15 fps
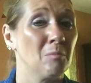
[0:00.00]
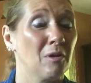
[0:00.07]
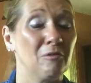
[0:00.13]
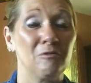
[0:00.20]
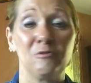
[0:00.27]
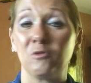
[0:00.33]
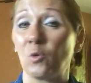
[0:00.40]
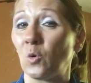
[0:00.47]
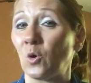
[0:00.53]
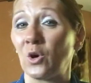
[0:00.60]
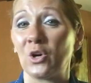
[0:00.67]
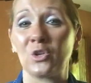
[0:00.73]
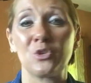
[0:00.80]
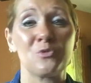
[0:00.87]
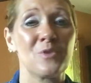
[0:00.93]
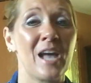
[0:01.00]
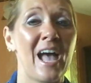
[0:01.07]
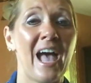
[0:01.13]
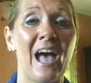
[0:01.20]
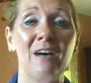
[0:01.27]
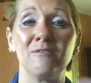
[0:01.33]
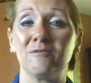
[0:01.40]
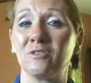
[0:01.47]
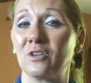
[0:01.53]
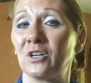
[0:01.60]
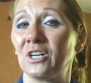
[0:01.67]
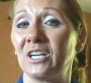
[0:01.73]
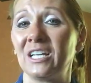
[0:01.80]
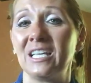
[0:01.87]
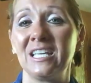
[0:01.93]
before you
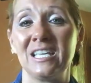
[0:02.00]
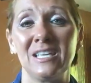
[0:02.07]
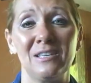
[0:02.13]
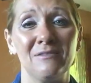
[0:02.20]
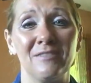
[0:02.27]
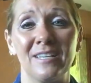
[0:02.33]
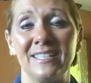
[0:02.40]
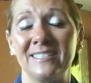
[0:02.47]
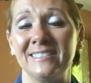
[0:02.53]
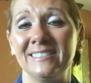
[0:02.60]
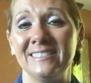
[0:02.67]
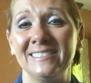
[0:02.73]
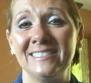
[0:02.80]
ever even